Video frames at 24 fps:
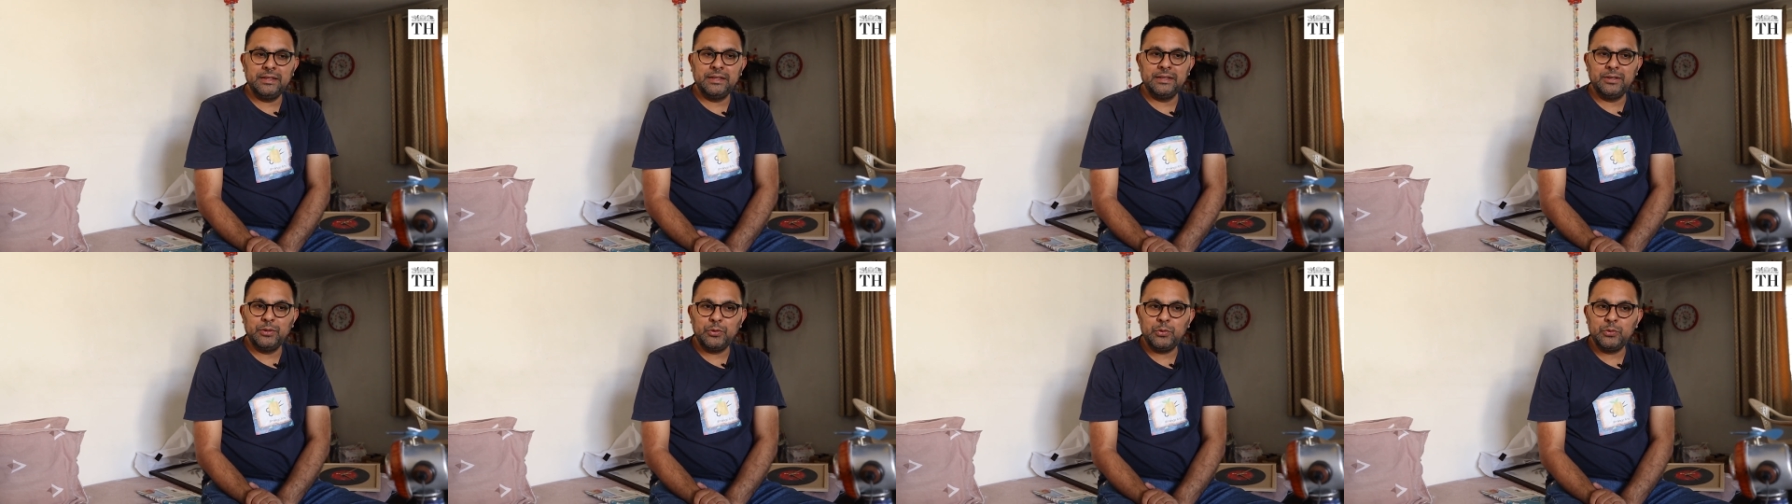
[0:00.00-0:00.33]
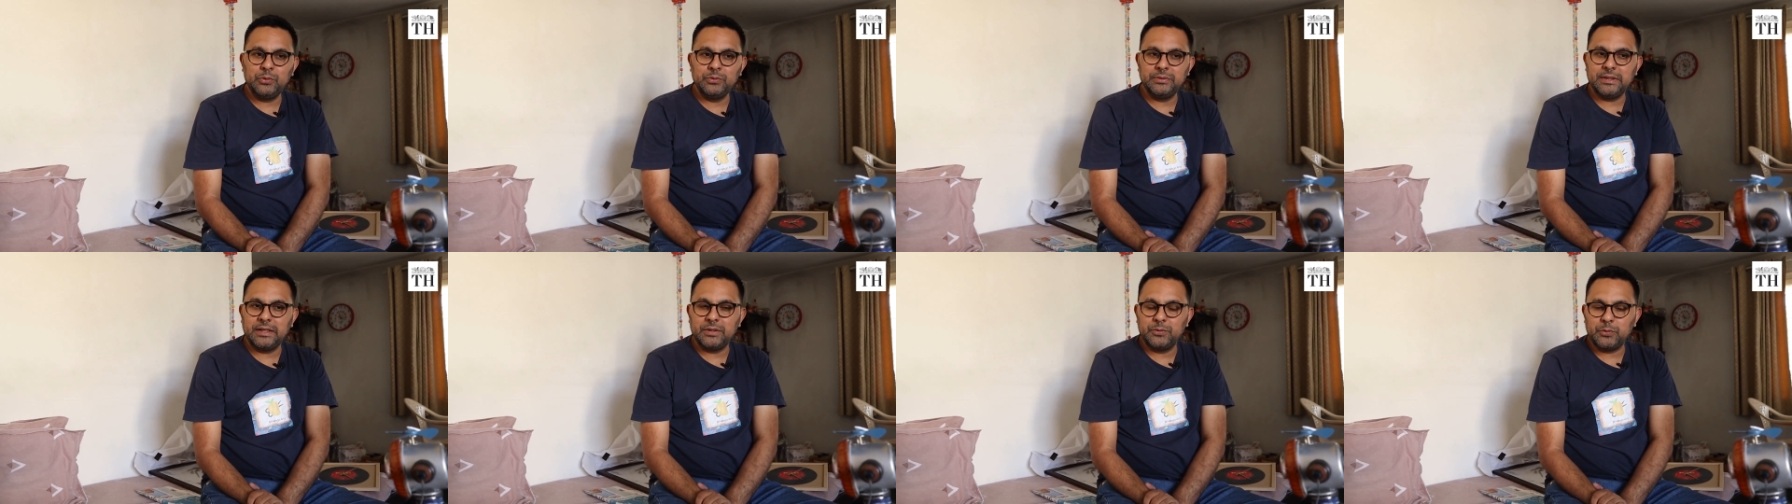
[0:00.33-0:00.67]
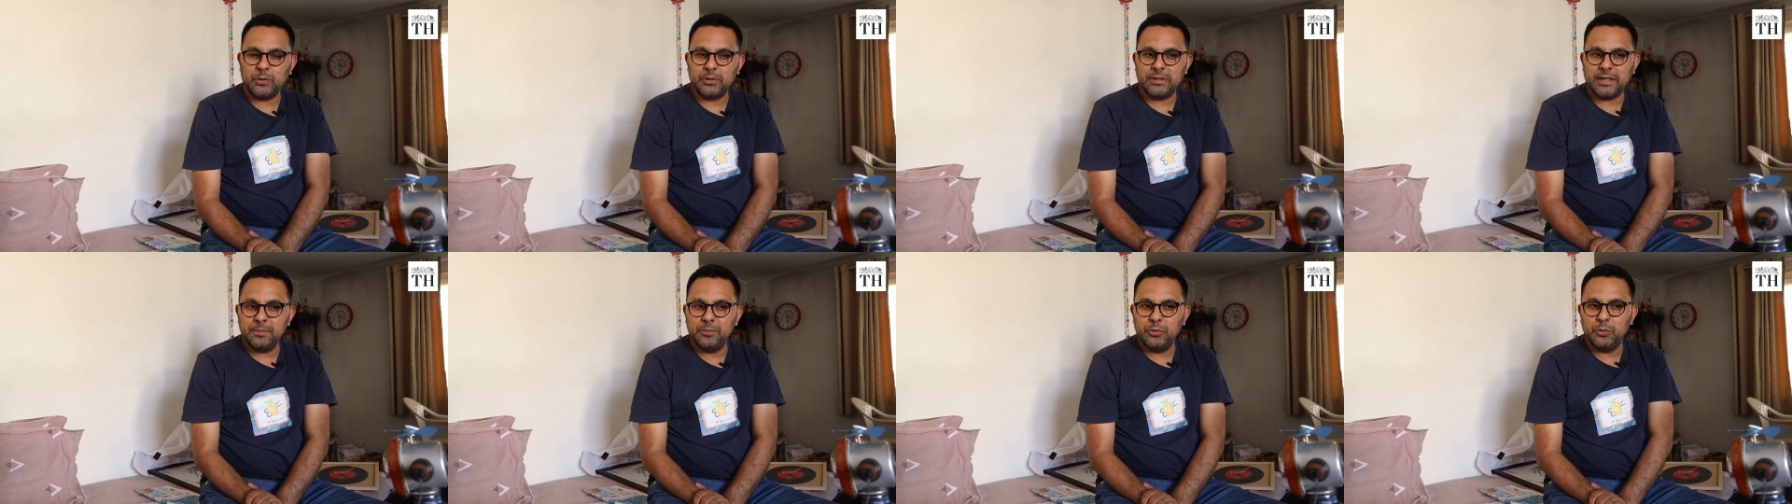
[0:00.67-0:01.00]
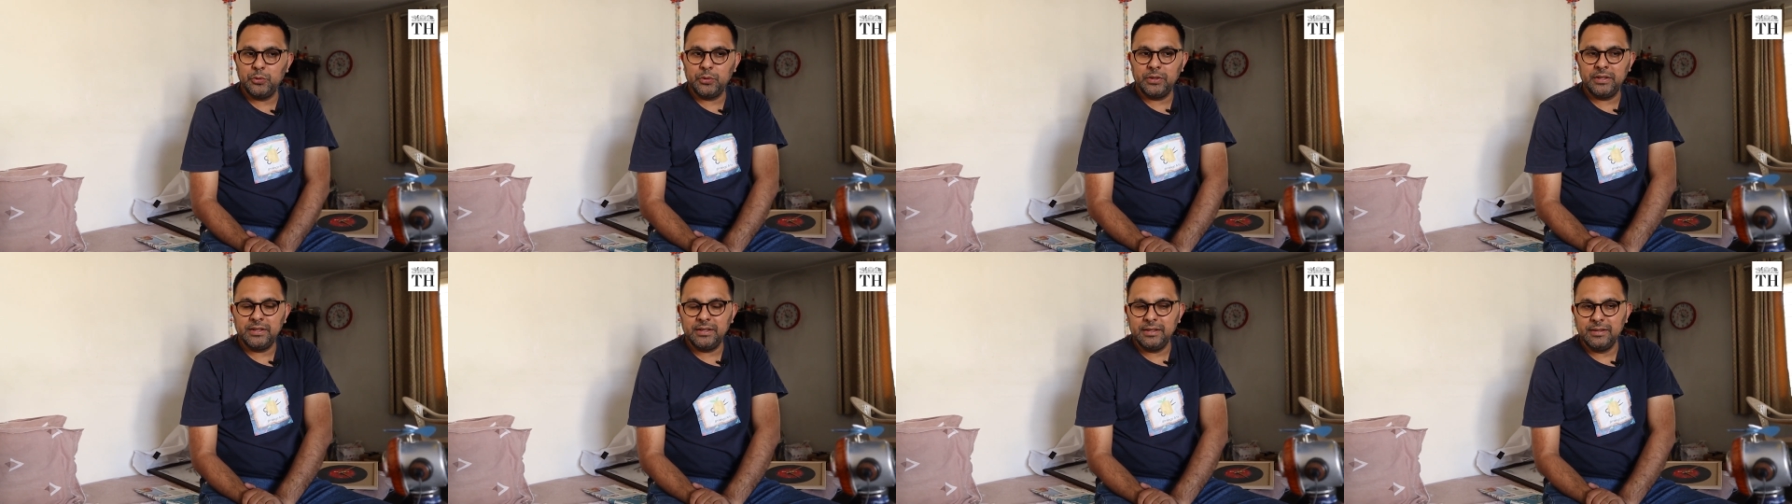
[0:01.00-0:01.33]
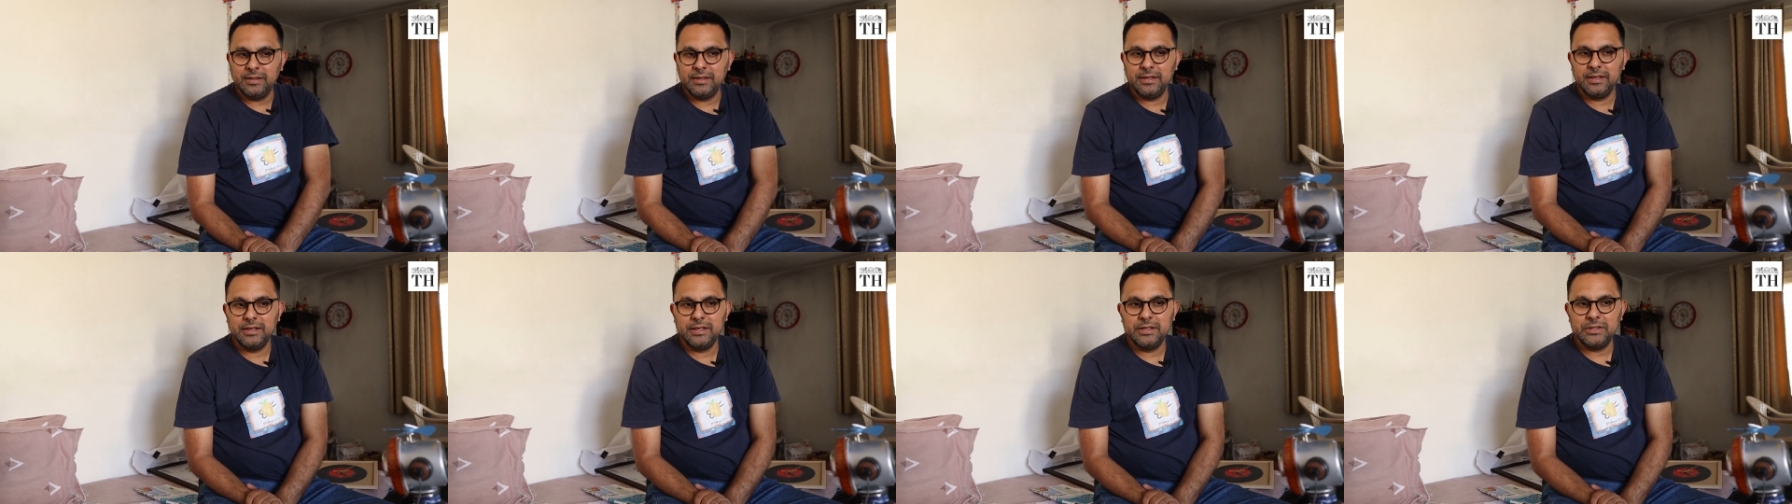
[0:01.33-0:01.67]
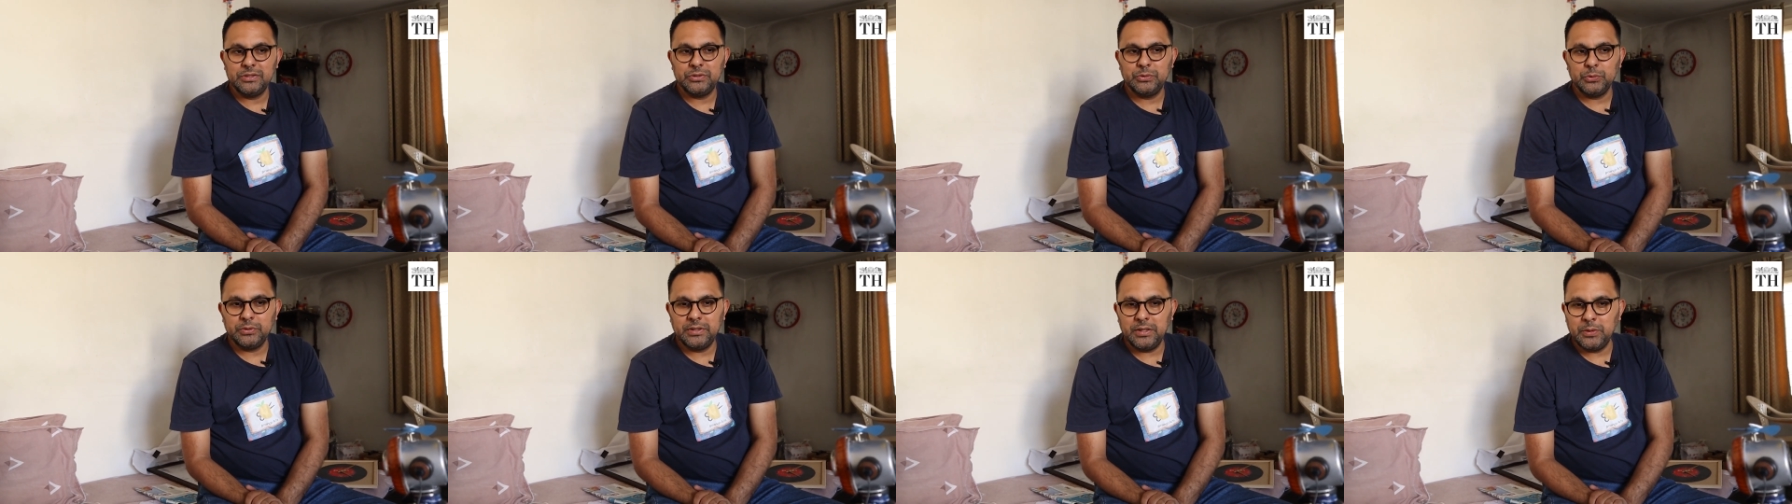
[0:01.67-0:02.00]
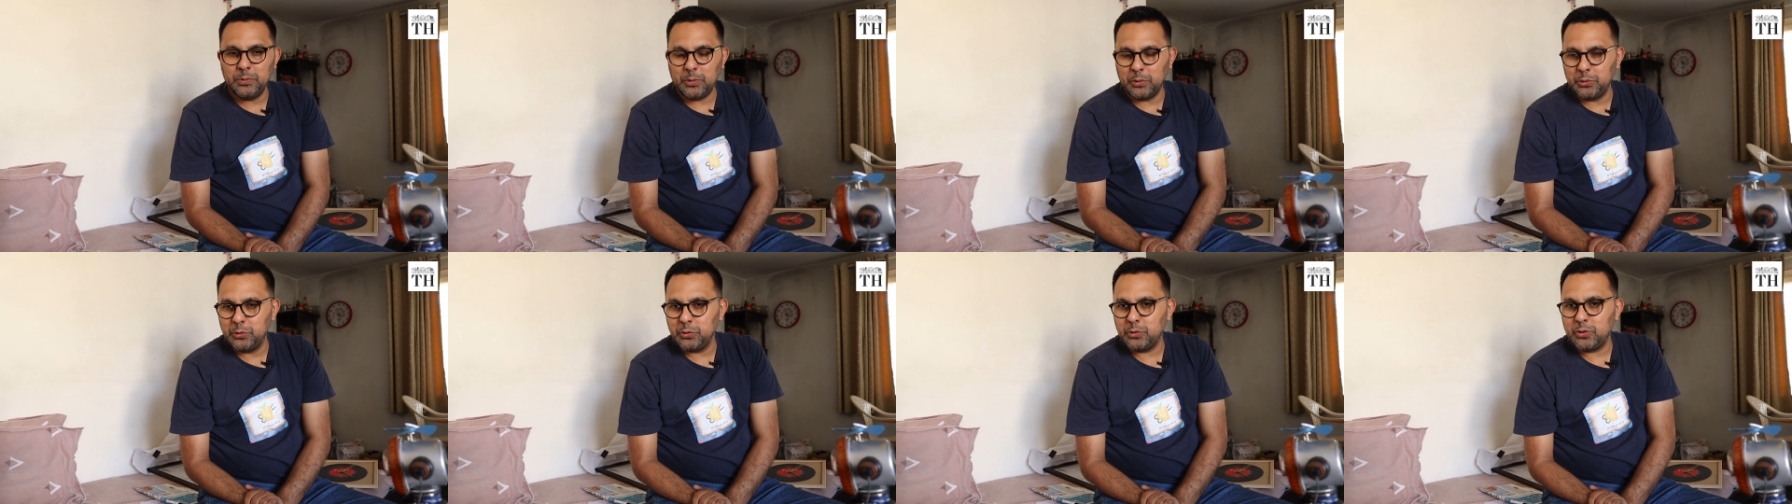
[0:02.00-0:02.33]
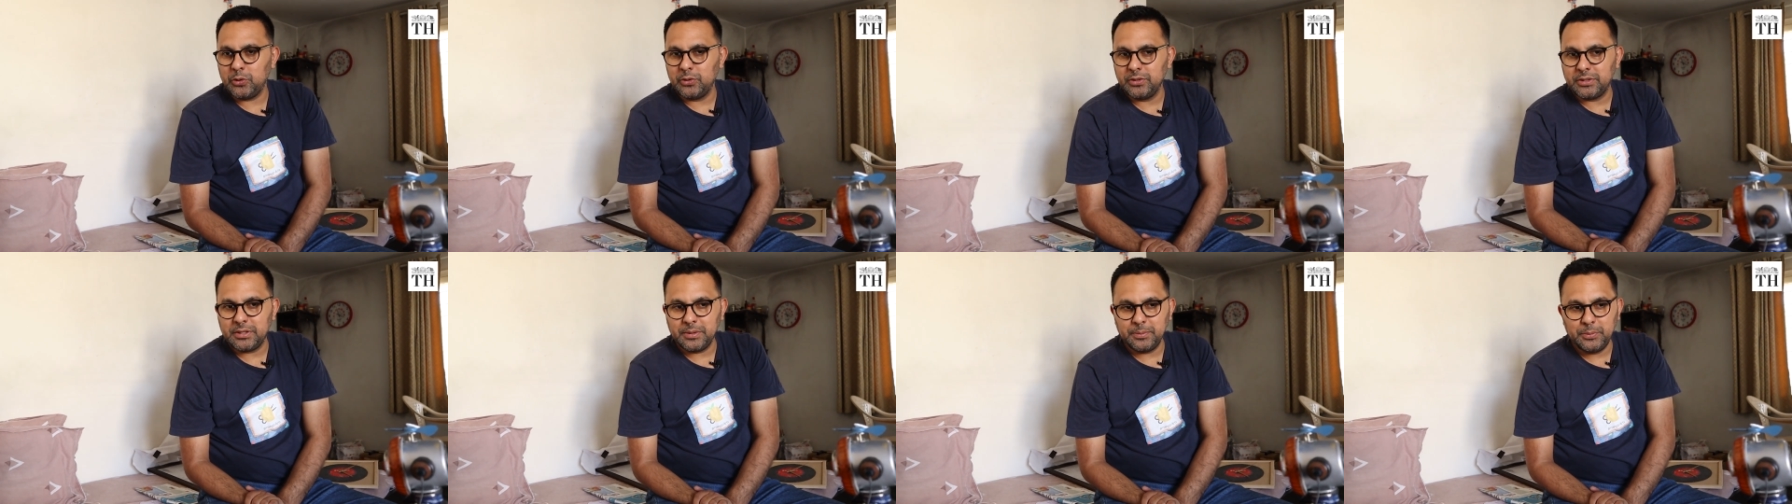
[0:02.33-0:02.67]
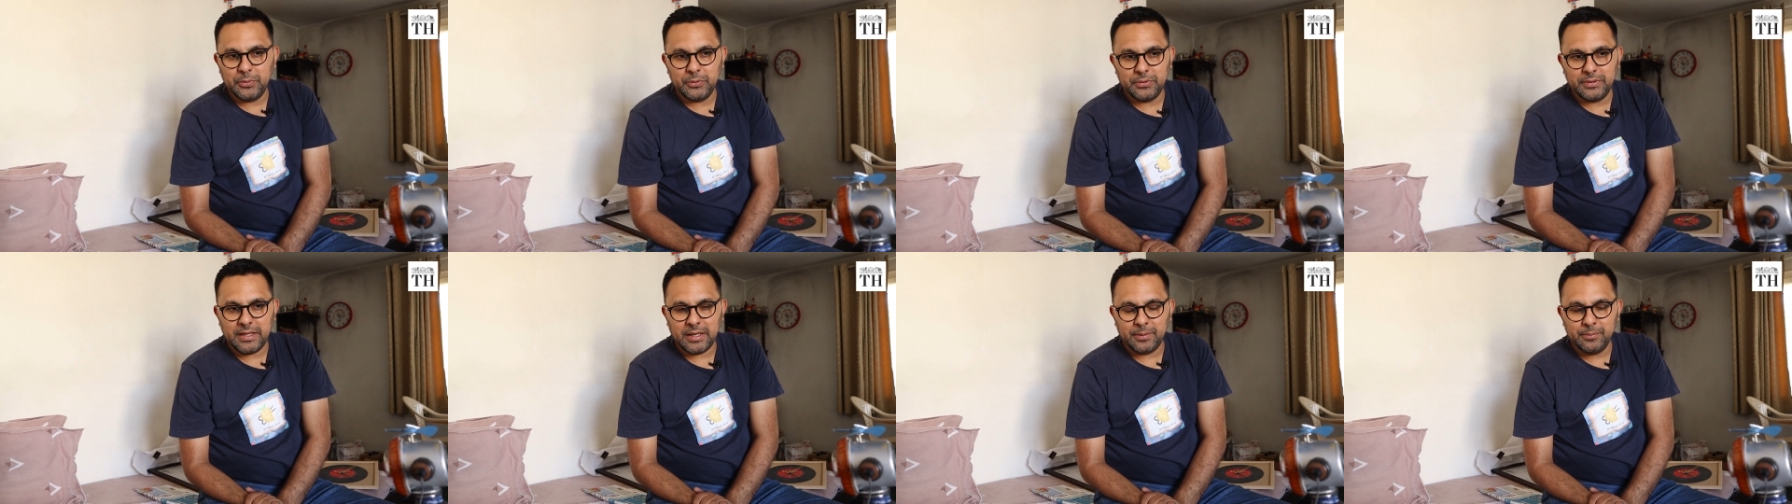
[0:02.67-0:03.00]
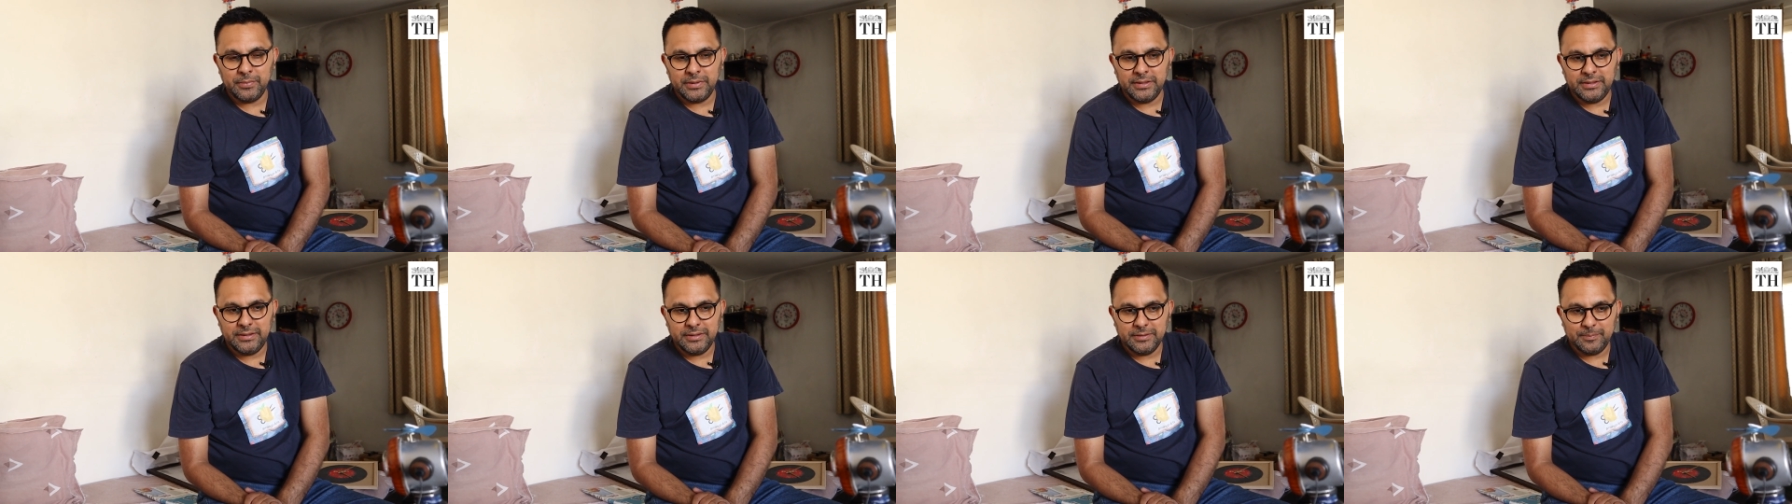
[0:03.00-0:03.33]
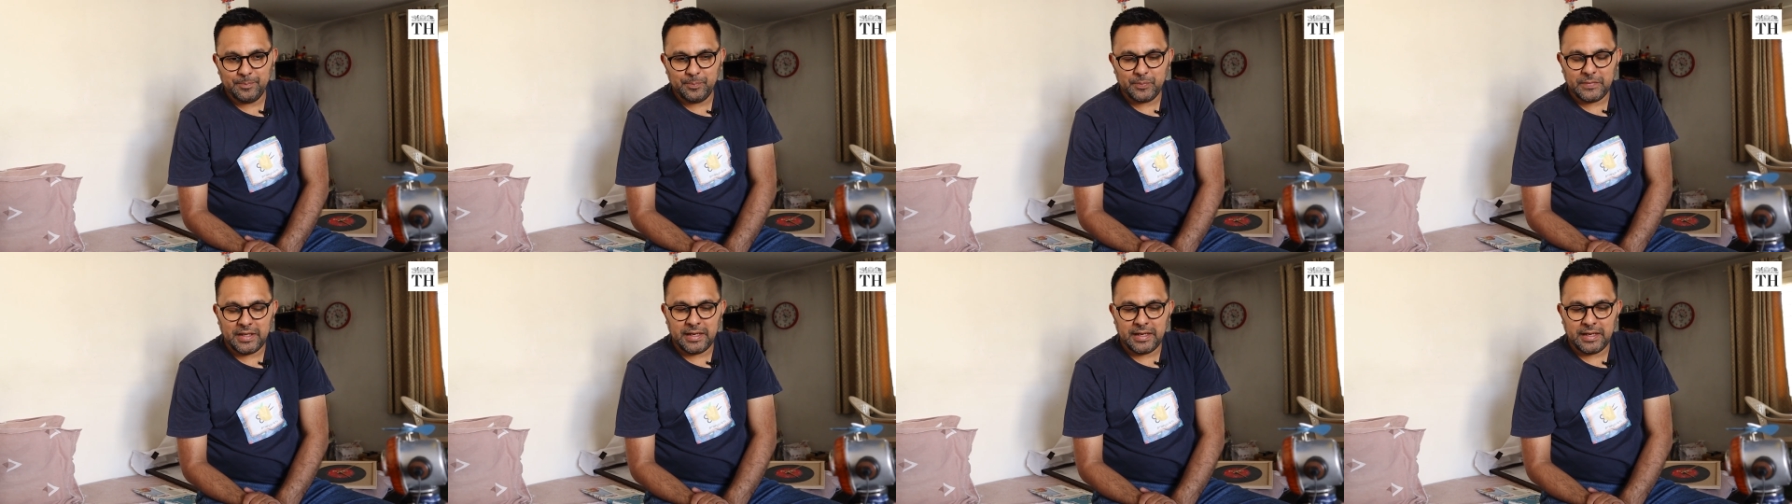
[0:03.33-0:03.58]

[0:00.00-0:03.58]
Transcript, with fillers: they know that what I'm doing, so they want to contribute their bit.